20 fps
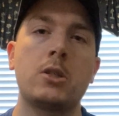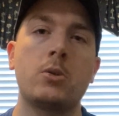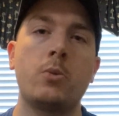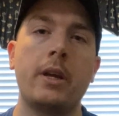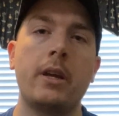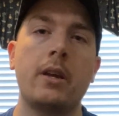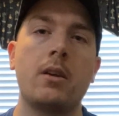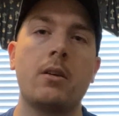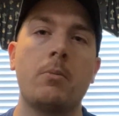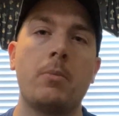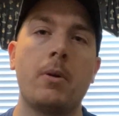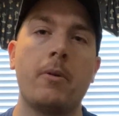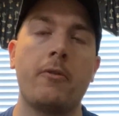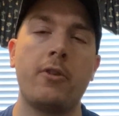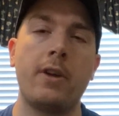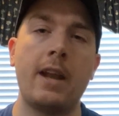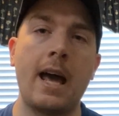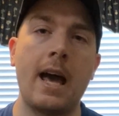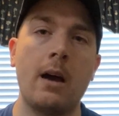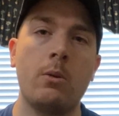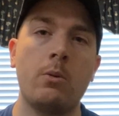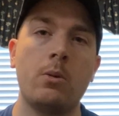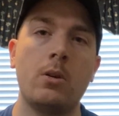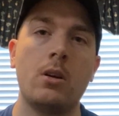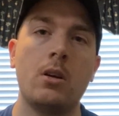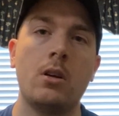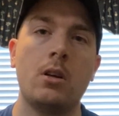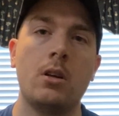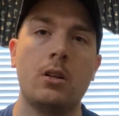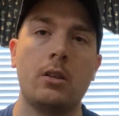week, but for now,
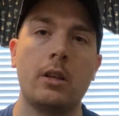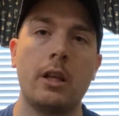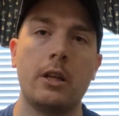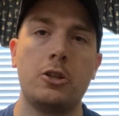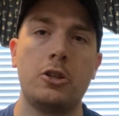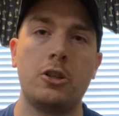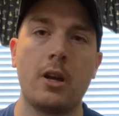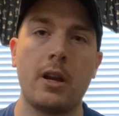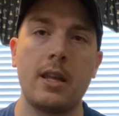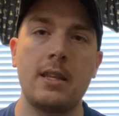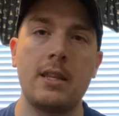let's shut it